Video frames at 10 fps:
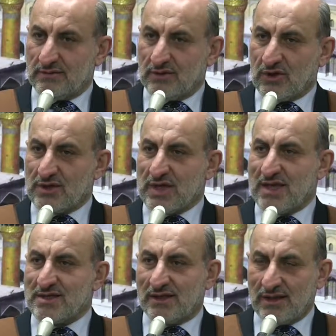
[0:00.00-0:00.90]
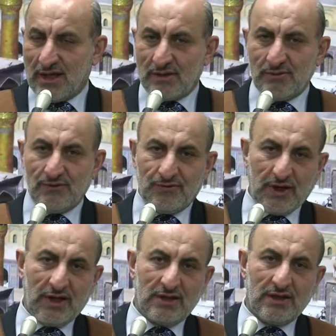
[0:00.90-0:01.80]
Because as a term,
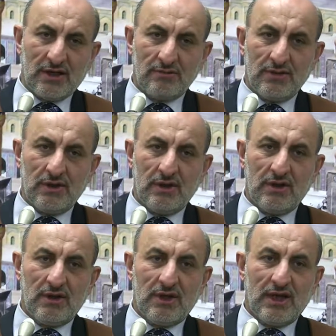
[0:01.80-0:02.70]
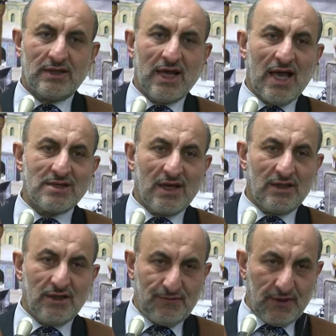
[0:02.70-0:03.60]
fiqhi term, it has a
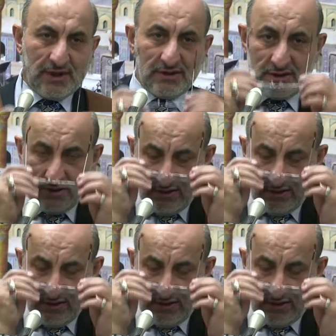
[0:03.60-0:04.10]
different